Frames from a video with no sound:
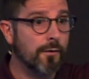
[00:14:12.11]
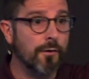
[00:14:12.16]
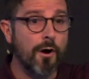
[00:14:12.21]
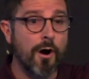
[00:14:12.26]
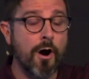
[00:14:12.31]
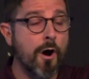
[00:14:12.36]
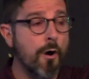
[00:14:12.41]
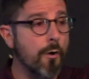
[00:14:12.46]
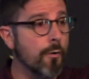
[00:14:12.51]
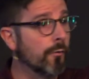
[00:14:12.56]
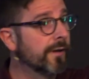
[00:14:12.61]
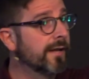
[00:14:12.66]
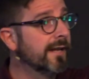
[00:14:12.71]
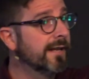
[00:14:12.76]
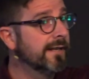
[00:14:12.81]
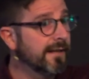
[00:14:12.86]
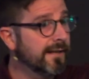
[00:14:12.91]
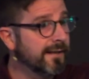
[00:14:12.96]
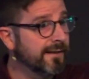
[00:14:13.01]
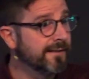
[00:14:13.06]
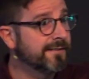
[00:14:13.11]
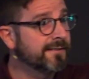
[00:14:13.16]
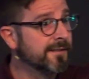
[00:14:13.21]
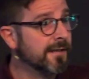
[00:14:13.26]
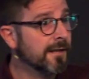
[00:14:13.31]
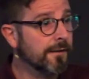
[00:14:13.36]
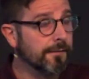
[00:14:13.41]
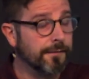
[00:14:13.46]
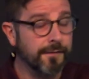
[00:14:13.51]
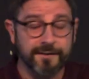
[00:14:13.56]
oh, he is
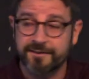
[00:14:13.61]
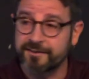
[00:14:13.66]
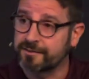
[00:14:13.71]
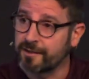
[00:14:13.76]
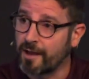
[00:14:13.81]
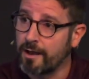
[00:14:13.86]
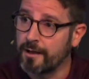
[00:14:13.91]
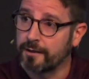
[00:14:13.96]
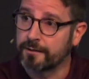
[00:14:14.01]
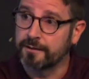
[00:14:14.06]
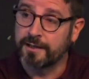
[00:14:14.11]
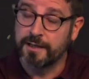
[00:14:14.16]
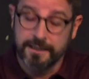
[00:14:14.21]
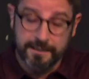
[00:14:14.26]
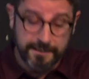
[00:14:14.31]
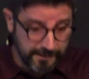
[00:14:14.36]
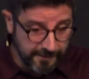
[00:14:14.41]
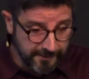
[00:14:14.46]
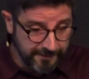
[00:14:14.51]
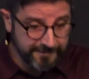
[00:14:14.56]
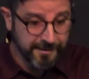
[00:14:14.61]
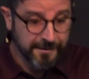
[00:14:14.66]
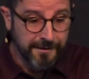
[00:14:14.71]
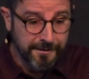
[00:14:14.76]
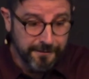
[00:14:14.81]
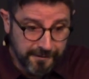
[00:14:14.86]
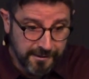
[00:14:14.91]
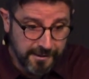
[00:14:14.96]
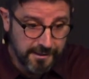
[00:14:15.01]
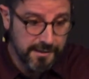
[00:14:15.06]
the Son, he is
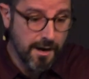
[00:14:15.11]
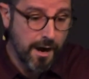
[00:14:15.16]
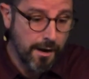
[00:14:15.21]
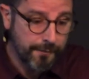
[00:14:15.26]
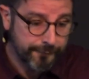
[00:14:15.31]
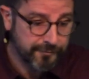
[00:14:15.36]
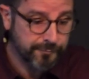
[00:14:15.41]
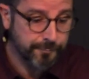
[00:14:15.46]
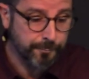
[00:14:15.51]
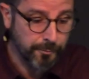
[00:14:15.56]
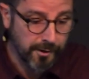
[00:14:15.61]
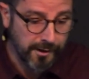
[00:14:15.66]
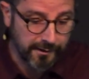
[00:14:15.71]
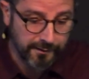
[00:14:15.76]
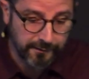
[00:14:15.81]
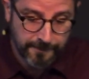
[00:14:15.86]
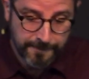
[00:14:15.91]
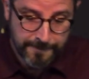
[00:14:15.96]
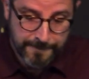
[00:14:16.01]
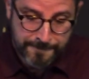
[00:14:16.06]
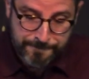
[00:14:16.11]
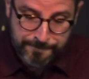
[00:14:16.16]
the offspring.